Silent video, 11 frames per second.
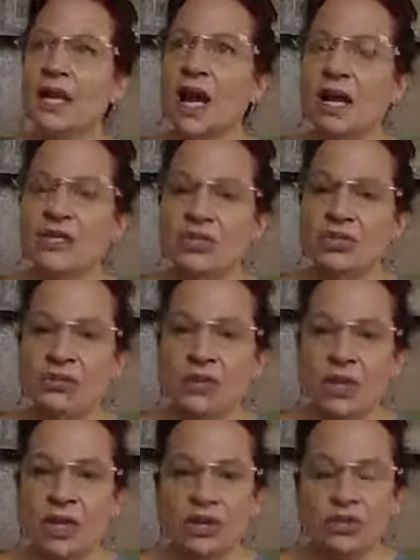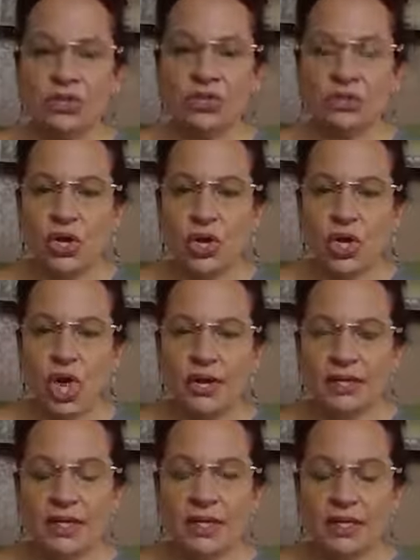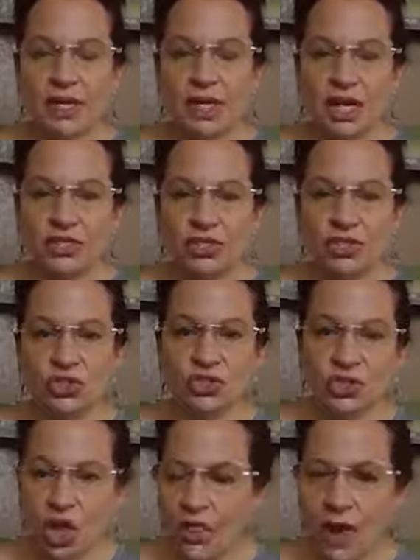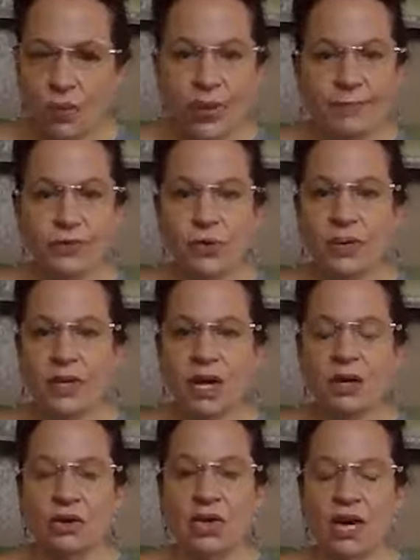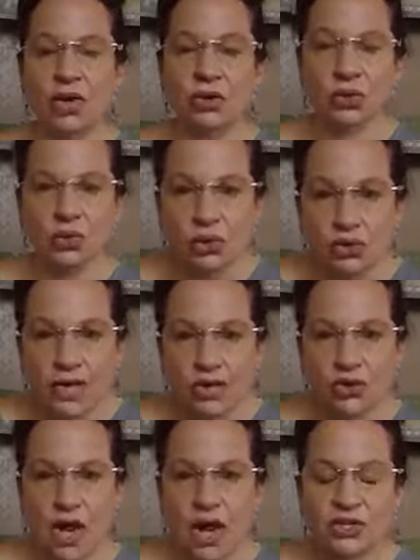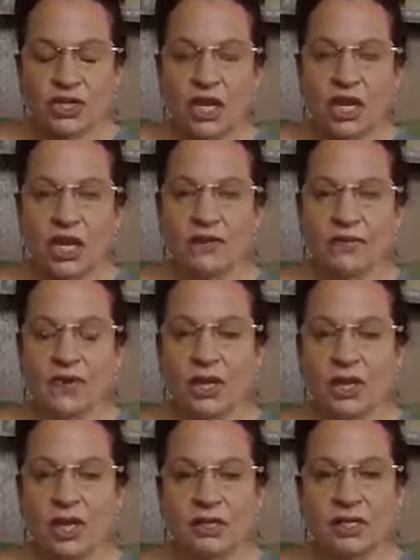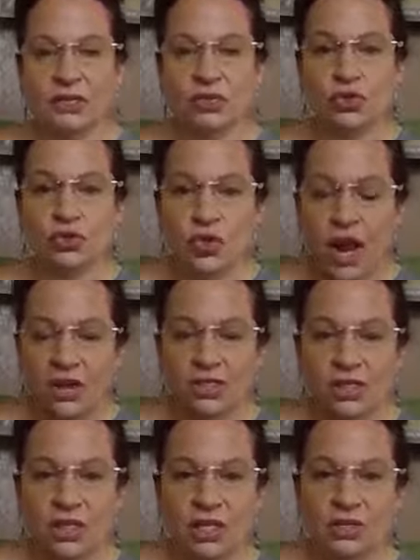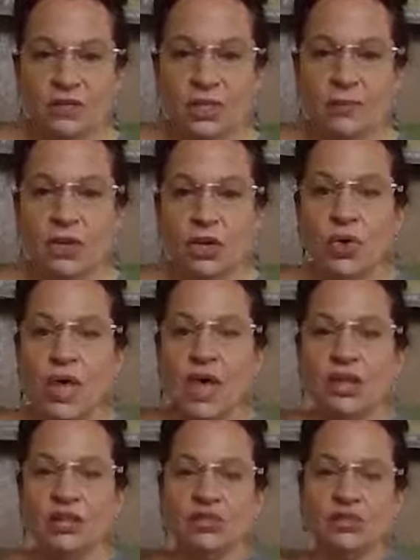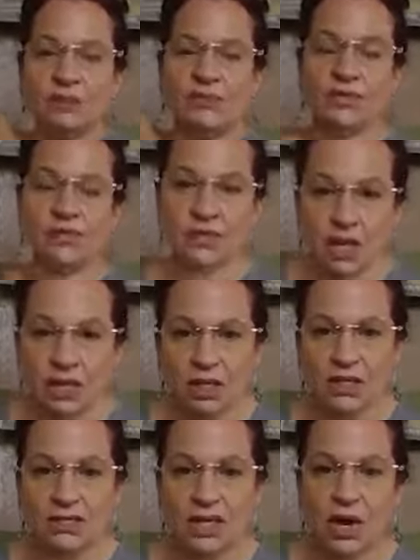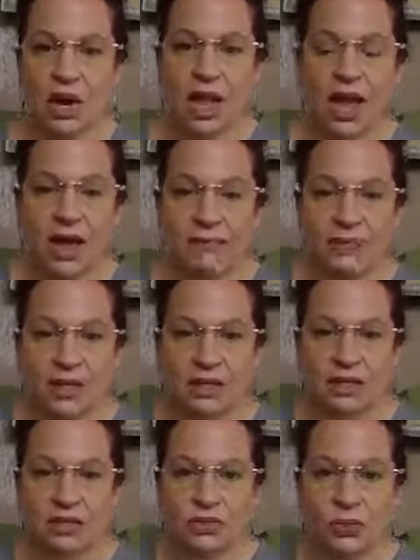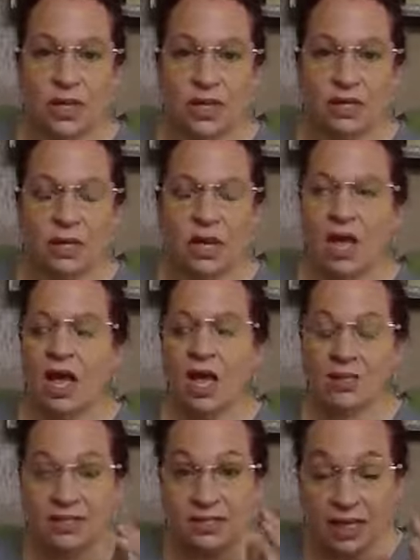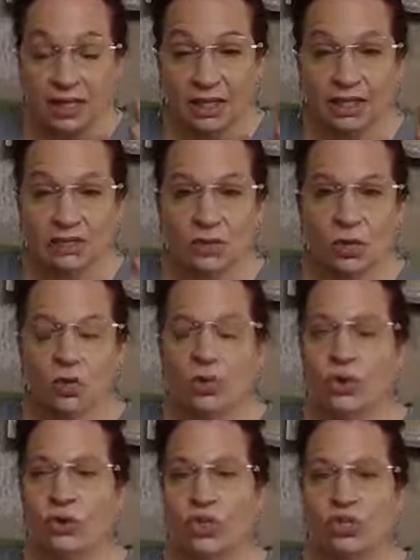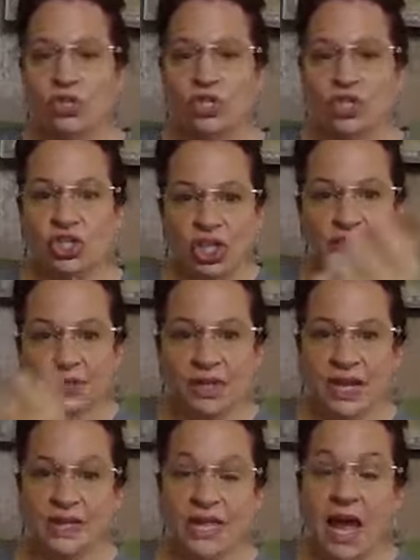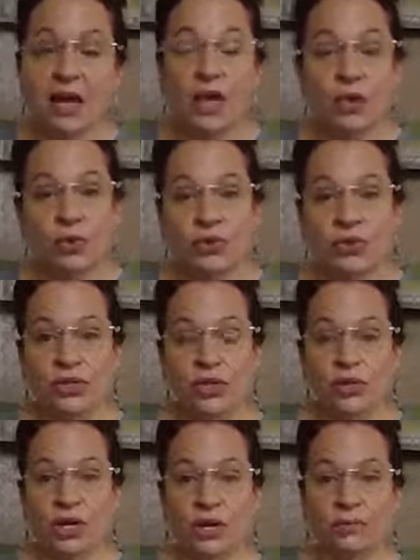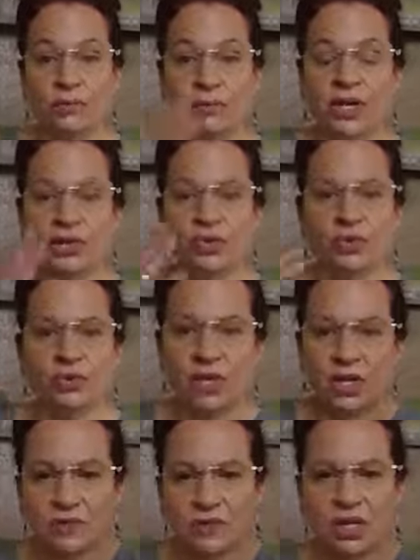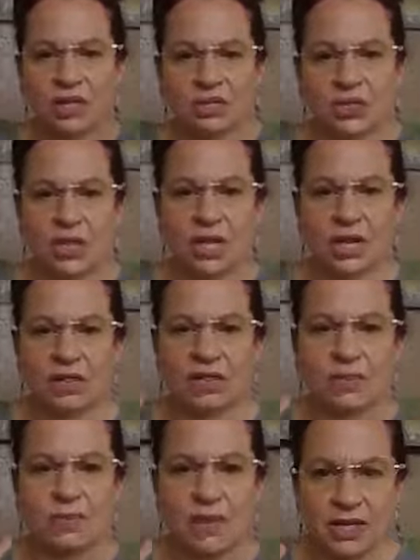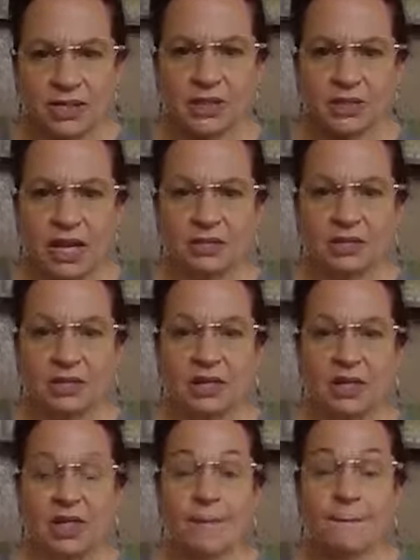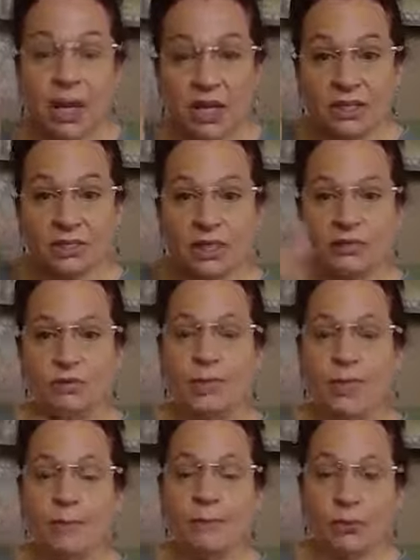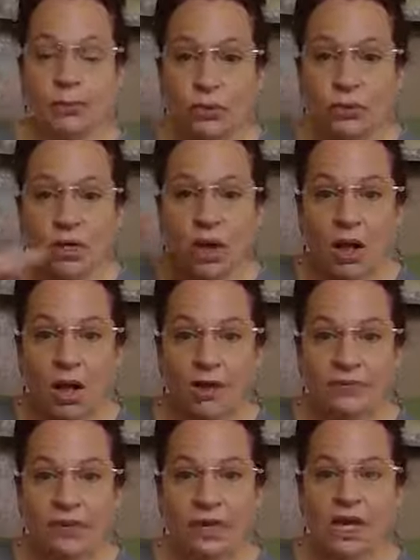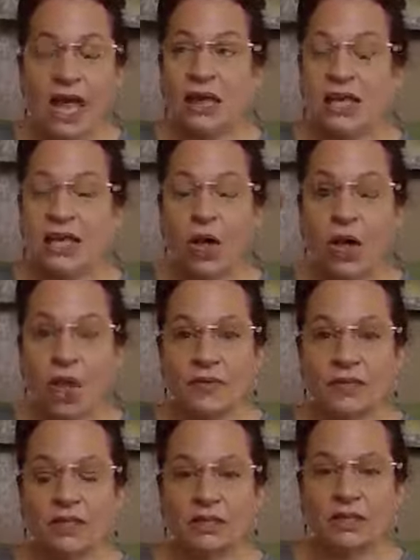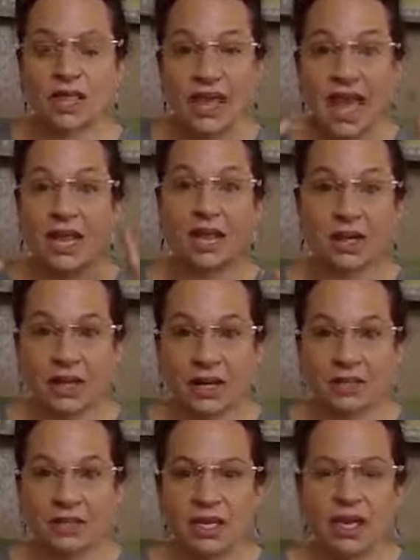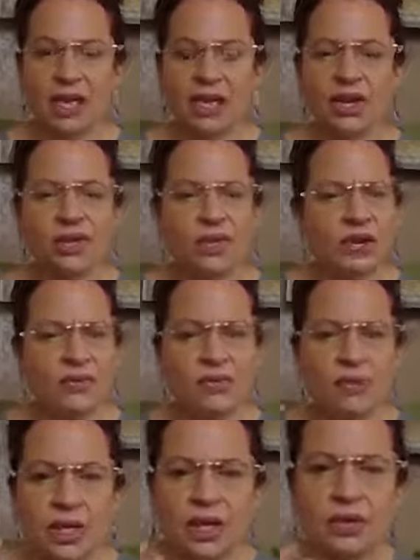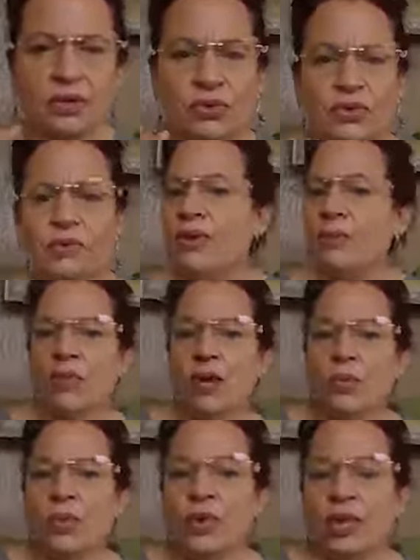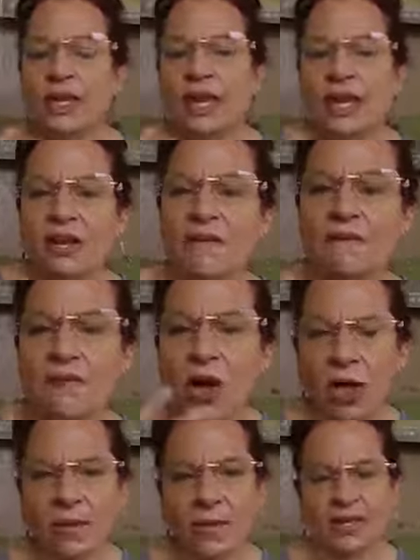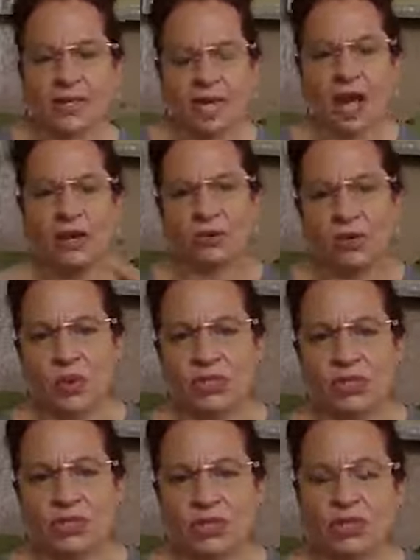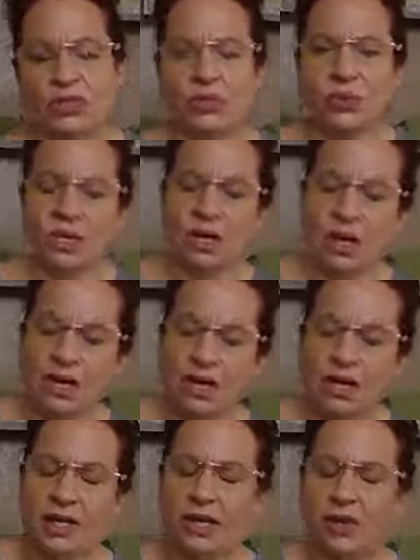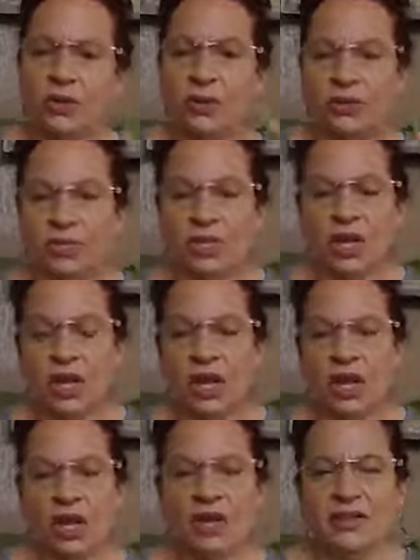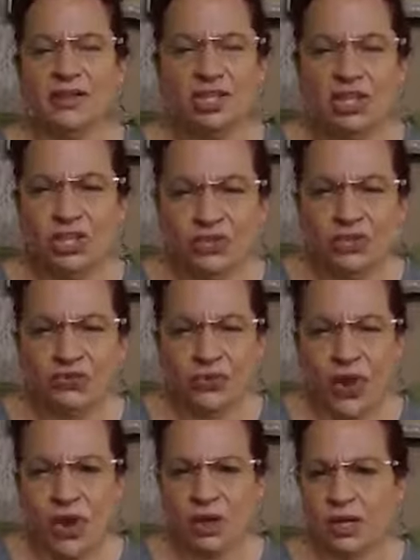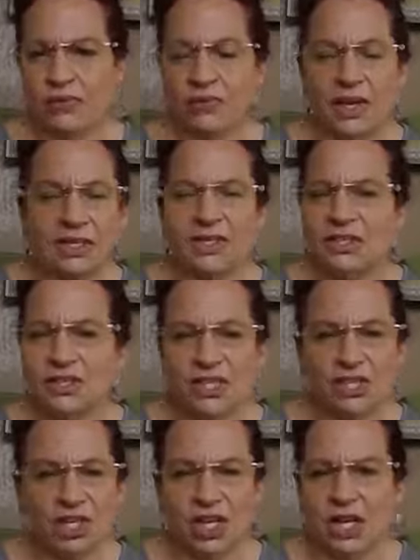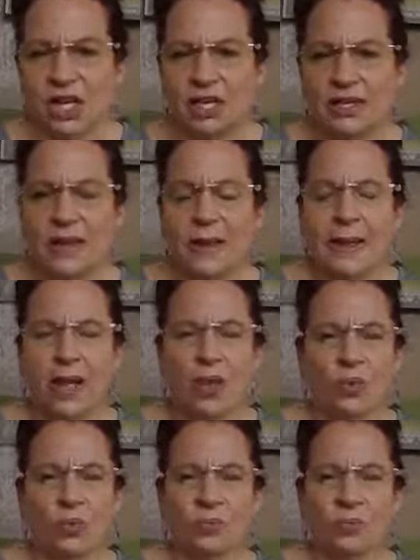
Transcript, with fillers: I just felt, I just saw God, like, I just saw that whip going out and I heard that crash. And I felt like God said, He's crashing in on some of you. And there's some suddenlies that are happening this week. Suddenlies where things shift like that, where you get a breakthrough. Or even I saw like mindsets, like mindsets being broken off and like all of a sudden it's like that clicked and I, I even felt like there were some people that were like in the fog about like I don't know what to do and I uh, you know and just like in this huge fog of indecision and uh,